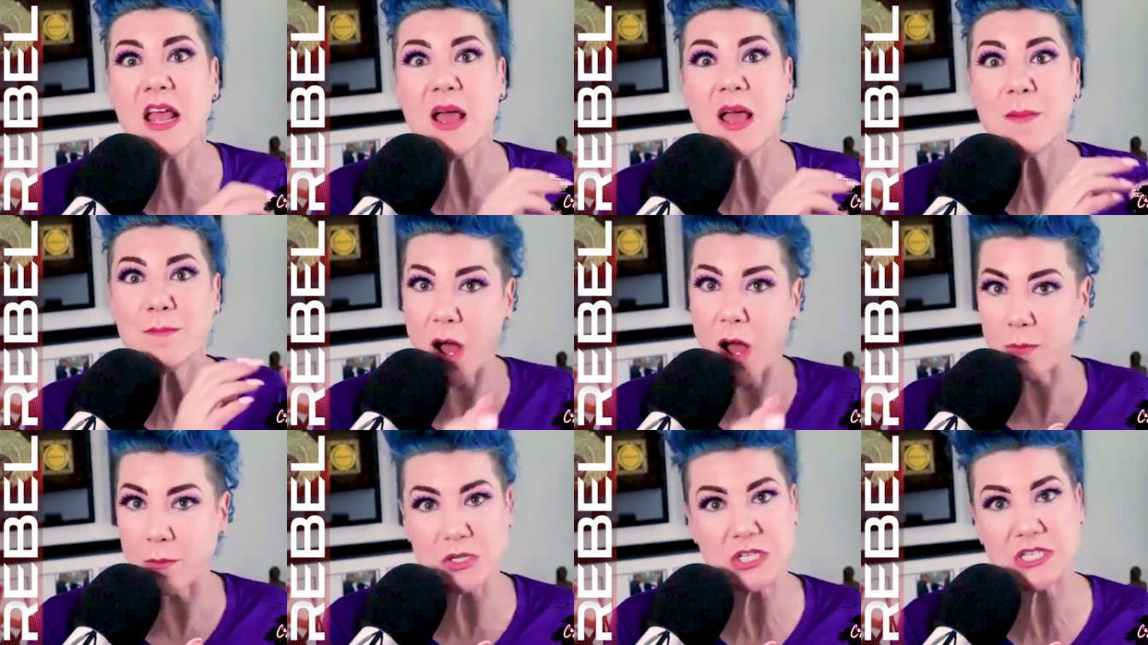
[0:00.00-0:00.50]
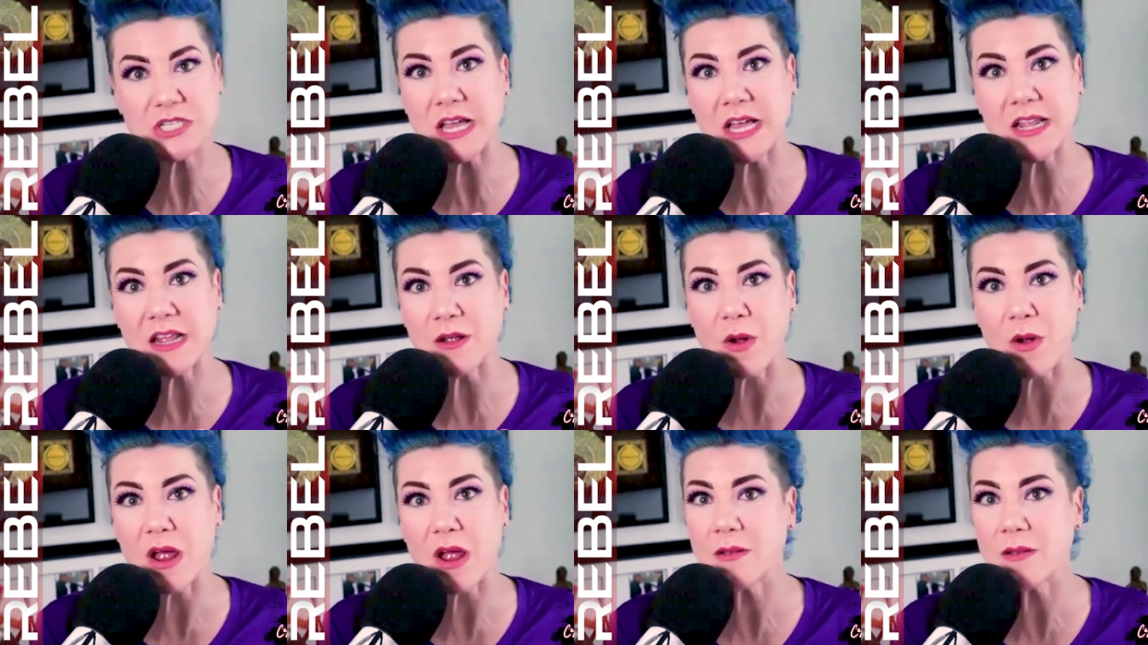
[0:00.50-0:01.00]
Mom was
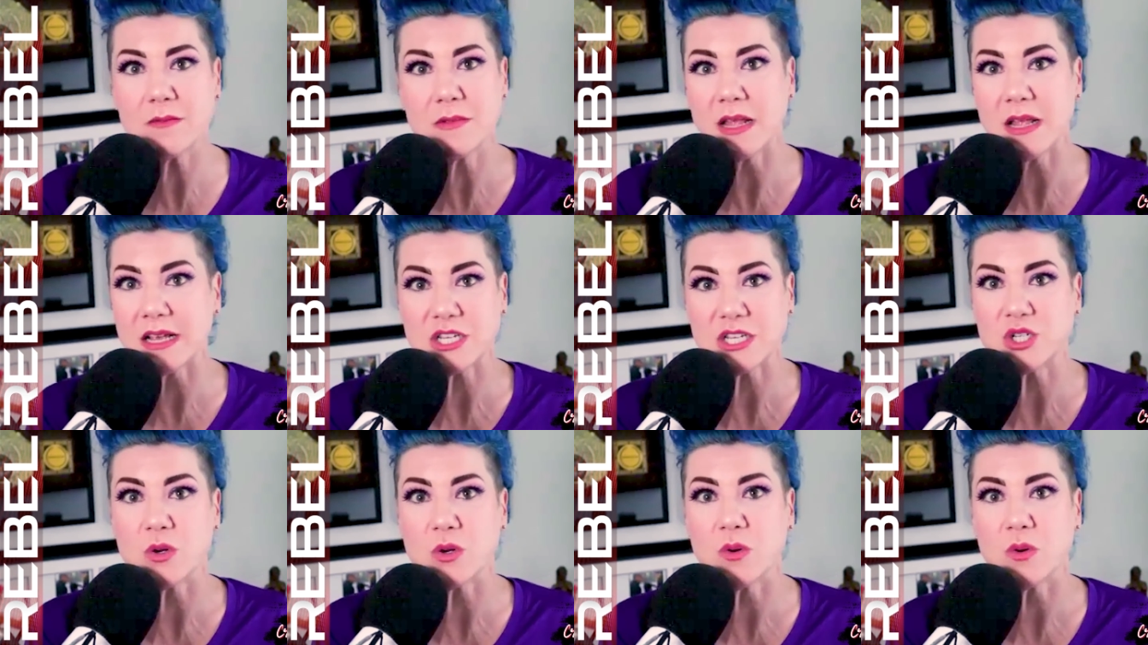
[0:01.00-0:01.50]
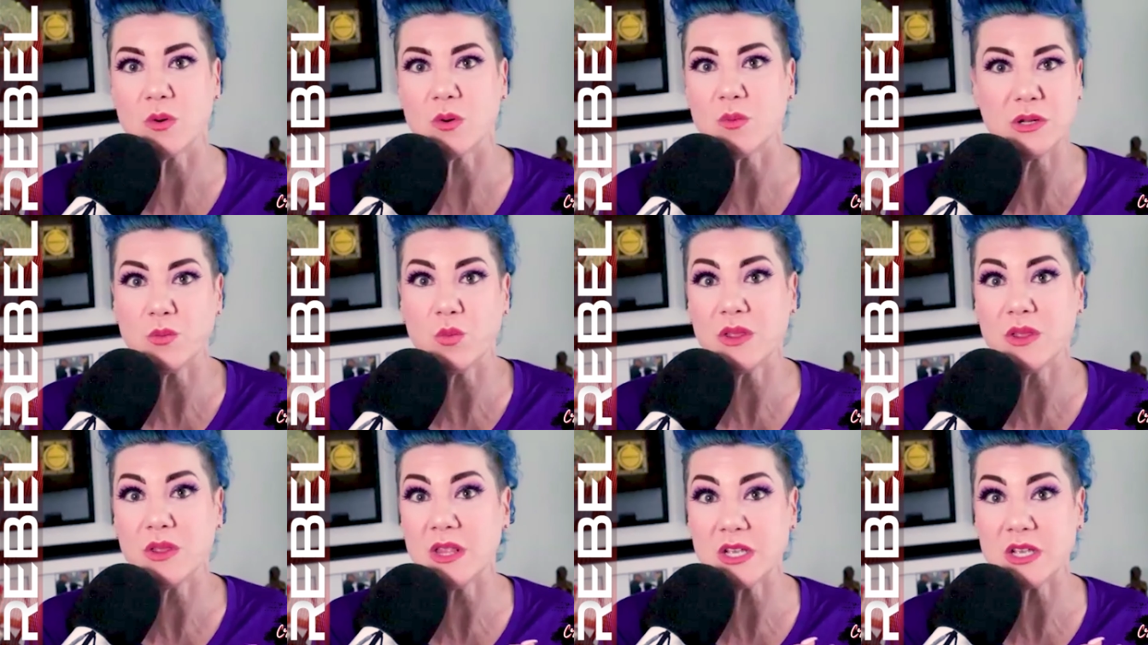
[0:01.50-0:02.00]
standing right next to him when,
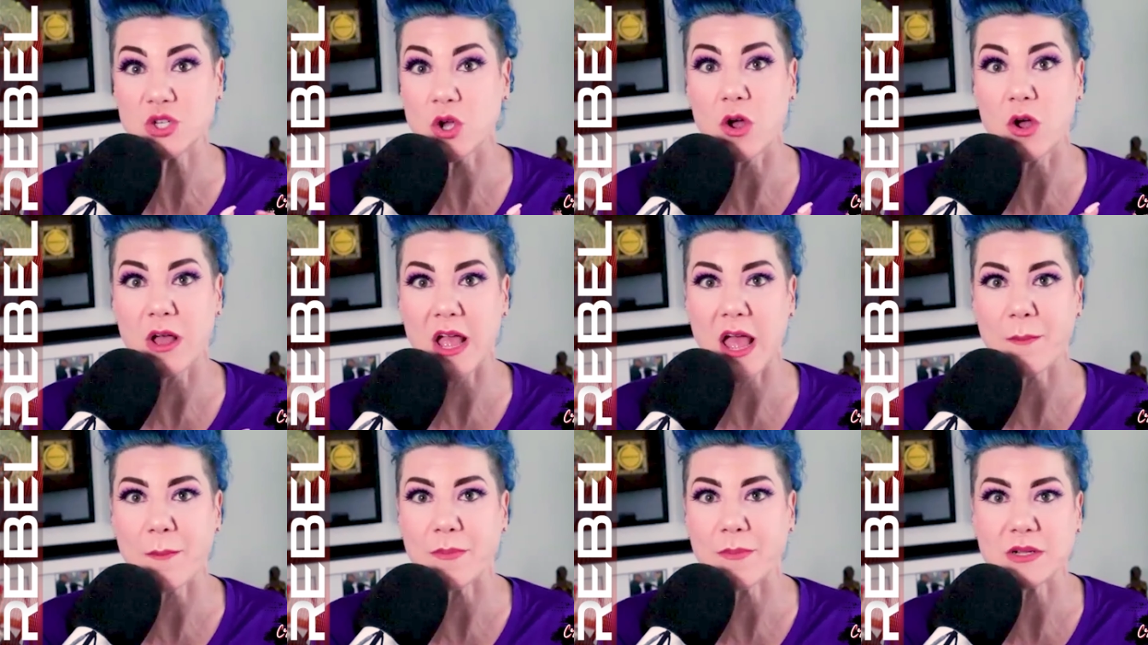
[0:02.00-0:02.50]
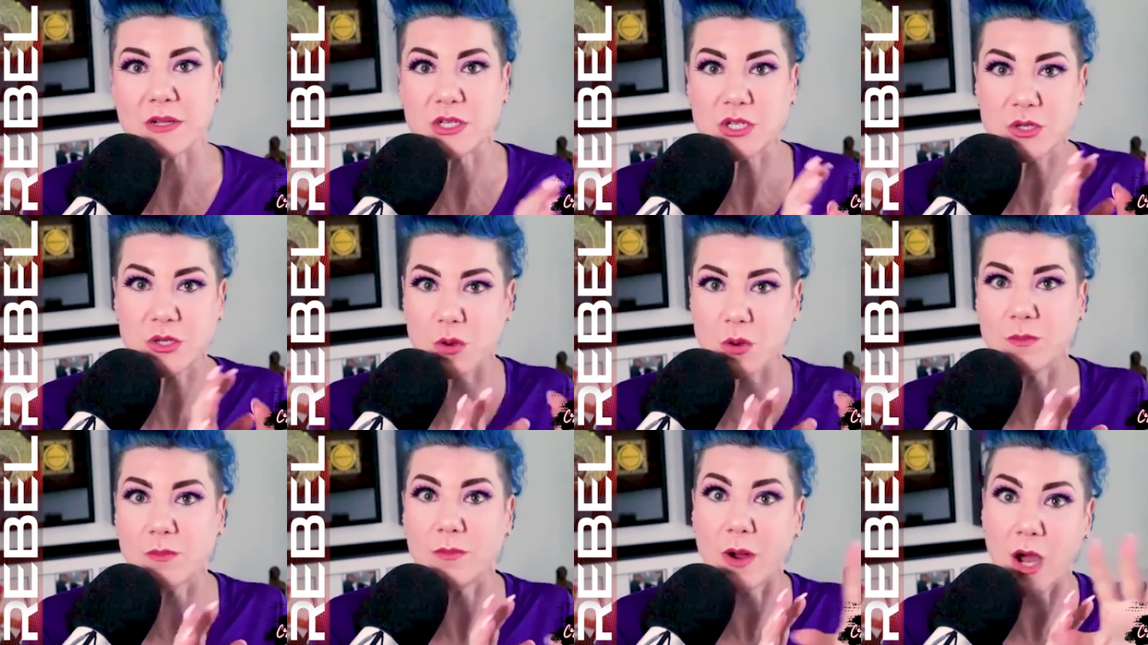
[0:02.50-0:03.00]
when this all happened.
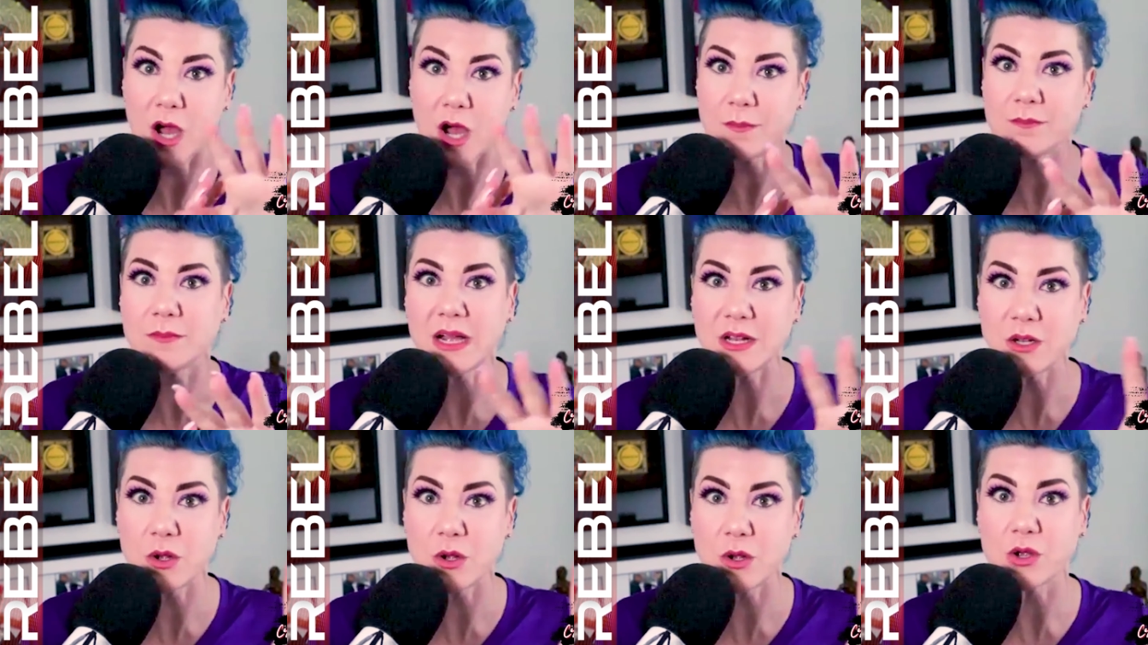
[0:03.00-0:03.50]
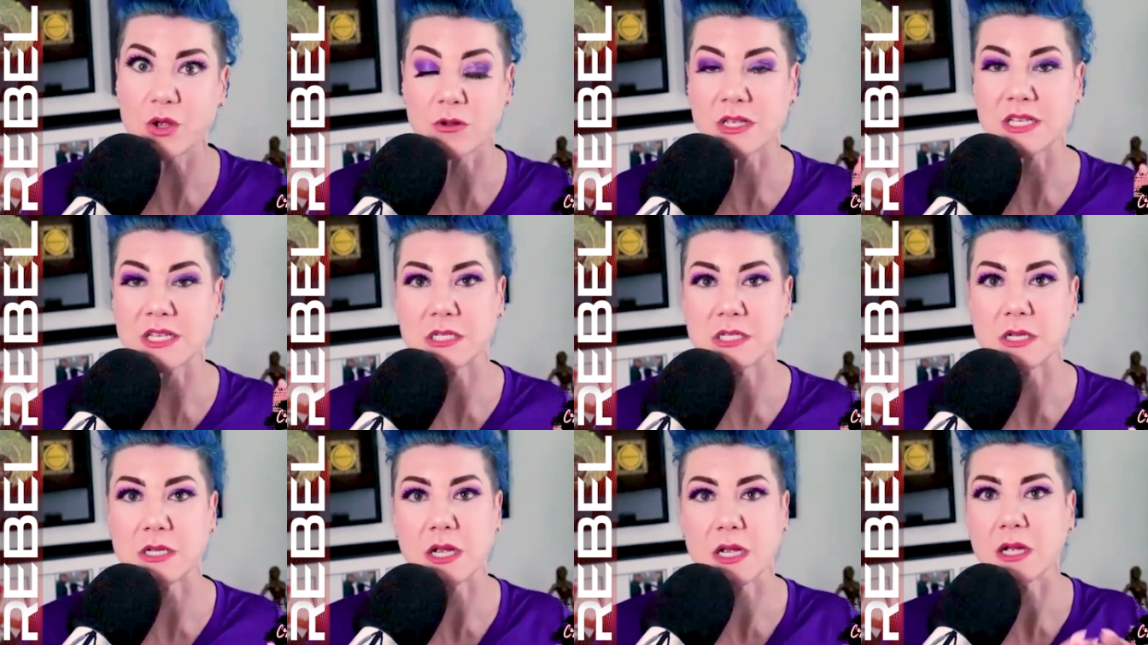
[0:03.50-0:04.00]
So, mom, I know you're
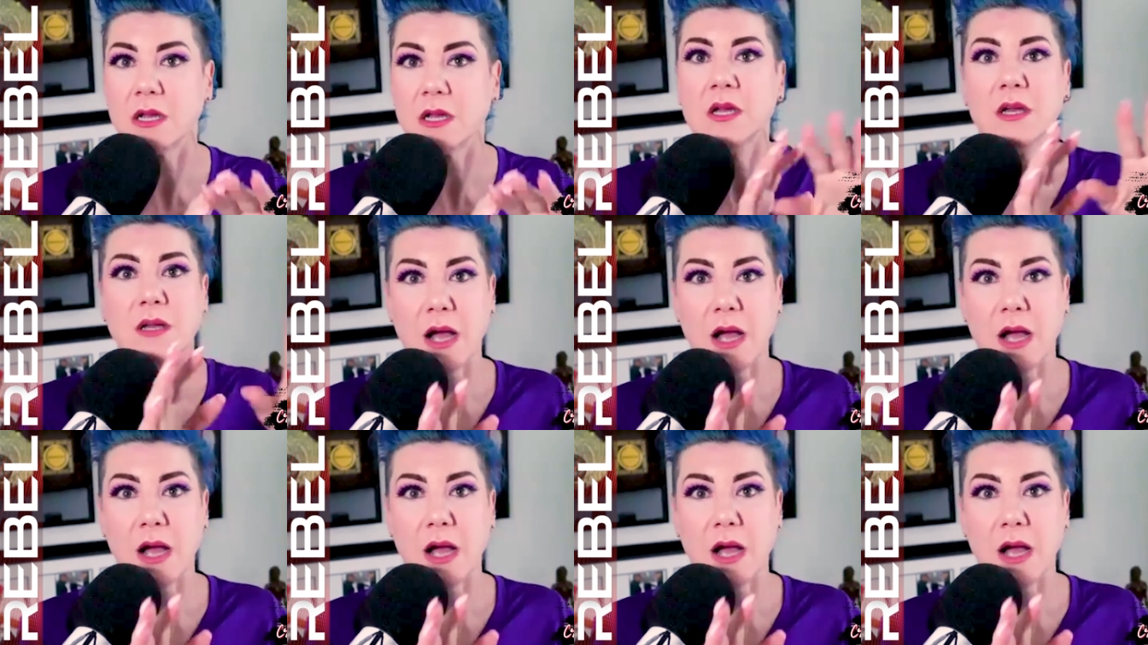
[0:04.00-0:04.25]
listening.